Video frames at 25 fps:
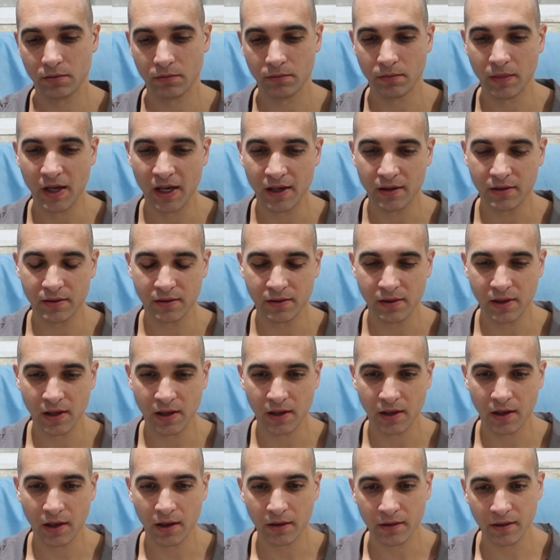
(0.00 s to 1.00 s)
makes
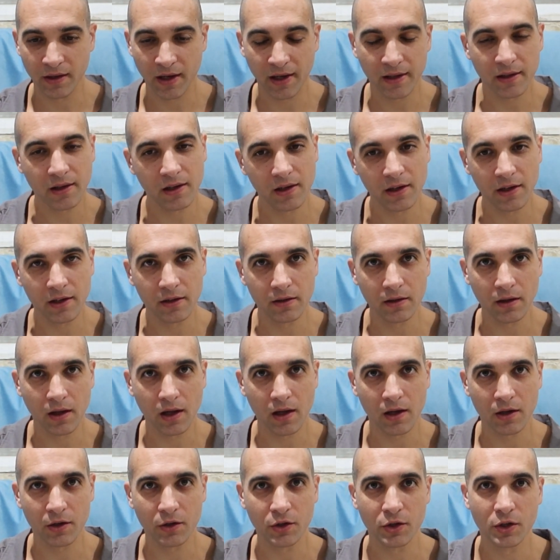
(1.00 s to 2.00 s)
the adrenaline
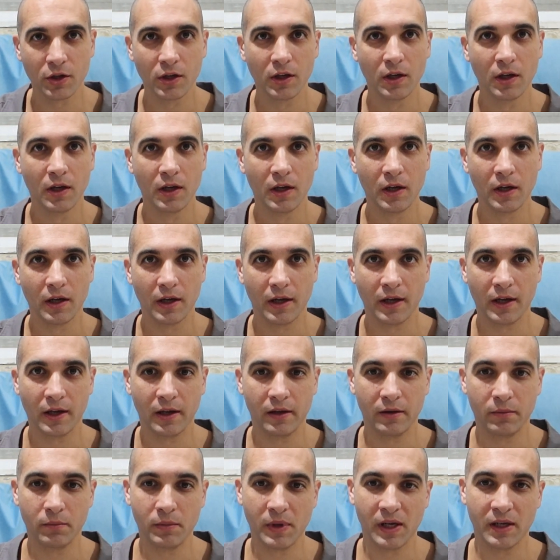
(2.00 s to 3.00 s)
rush
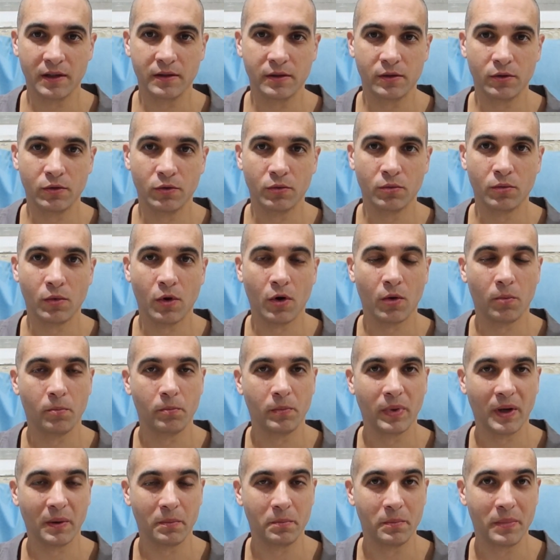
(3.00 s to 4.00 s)
and makes you more
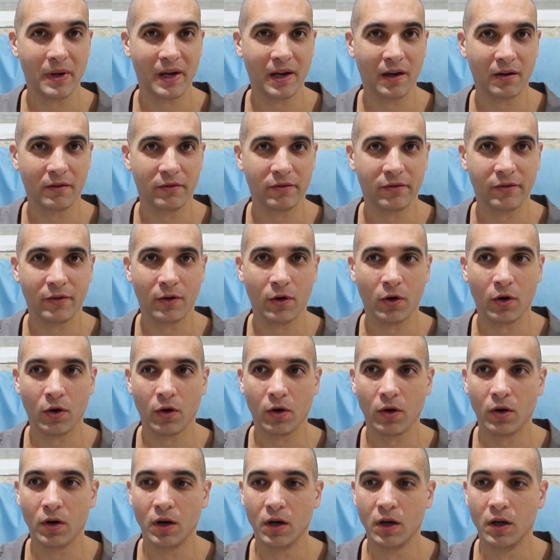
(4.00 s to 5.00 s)
prepared
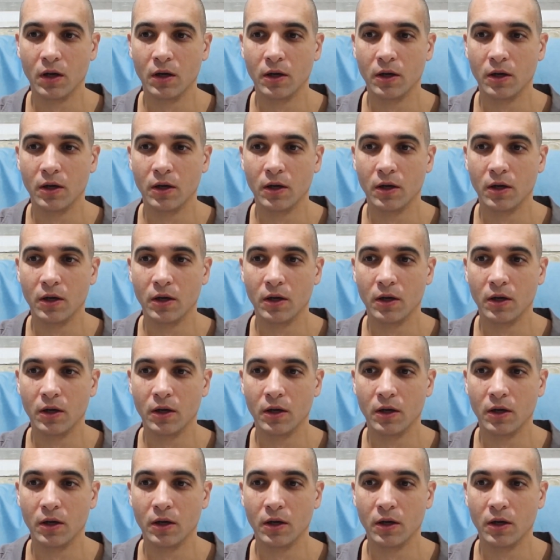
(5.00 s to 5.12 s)
for